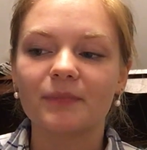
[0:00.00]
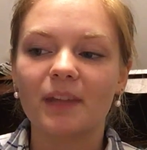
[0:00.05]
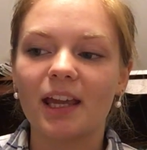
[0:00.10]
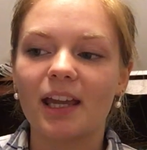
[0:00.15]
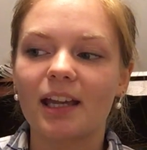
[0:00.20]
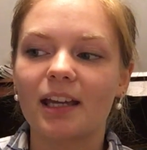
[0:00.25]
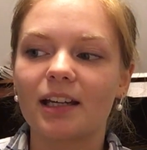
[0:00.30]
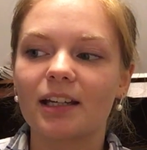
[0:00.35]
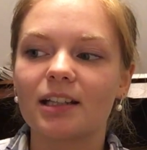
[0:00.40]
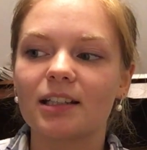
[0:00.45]

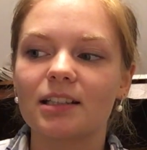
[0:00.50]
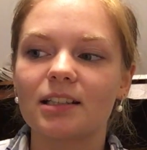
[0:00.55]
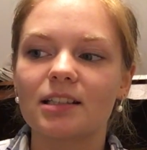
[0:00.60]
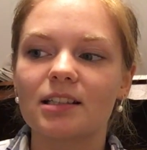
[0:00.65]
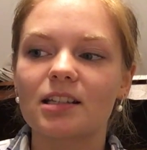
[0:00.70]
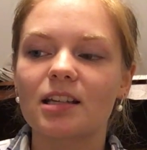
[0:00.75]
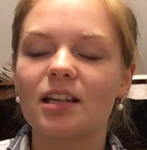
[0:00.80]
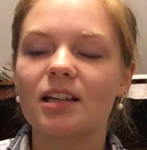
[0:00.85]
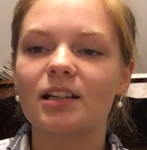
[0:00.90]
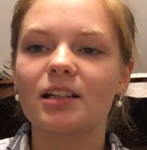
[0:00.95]

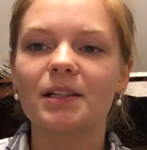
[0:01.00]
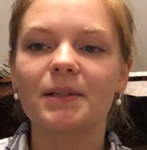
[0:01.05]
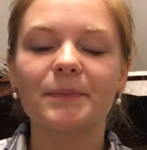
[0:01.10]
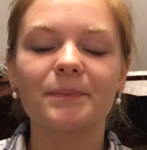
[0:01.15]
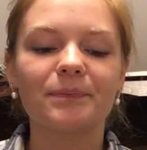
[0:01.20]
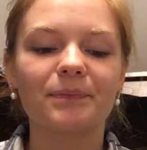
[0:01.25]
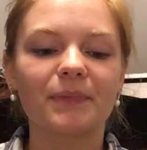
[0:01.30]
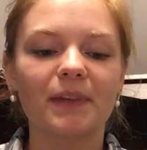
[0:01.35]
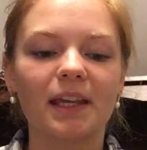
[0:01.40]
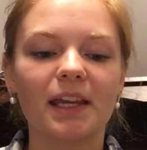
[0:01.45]
and
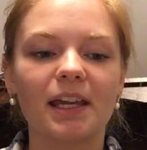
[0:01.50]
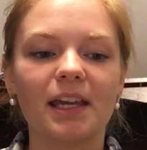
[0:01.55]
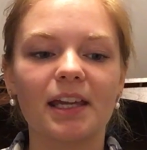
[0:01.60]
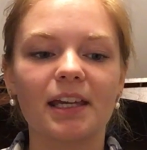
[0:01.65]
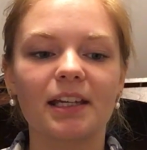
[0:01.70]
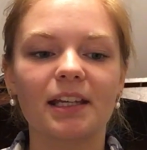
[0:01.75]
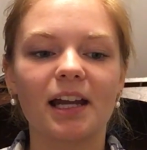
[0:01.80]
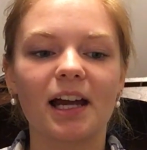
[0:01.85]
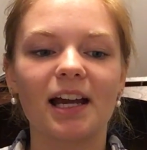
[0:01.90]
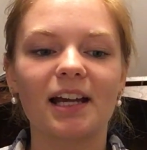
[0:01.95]

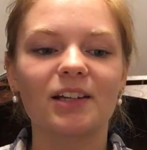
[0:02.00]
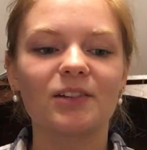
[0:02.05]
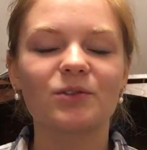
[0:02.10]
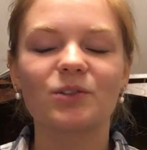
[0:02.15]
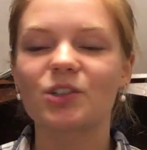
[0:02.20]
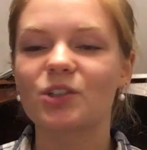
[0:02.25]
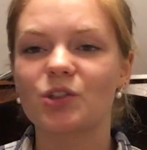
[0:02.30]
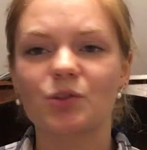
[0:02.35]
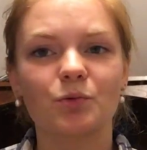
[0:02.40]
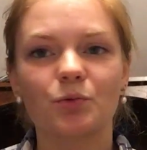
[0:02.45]
it was
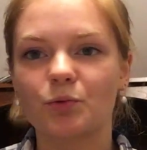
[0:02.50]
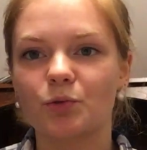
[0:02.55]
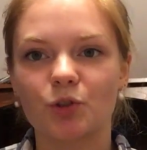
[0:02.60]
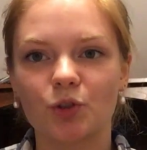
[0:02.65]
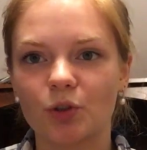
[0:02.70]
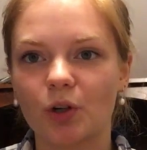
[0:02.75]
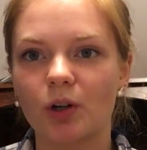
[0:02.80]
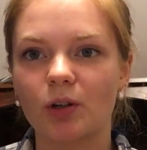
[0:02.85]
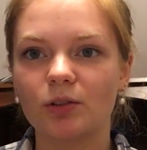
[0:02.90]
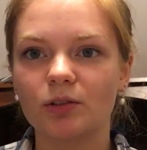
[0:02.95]
just a
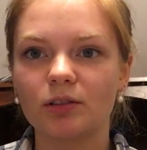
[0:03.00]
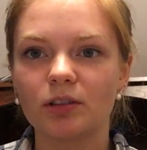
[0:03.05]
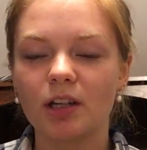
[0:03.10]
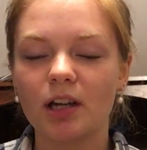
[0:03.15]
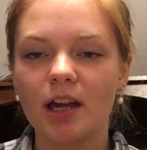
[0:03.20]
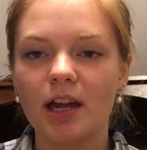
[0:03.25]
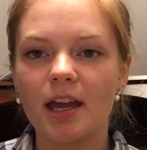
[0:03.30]
struggle.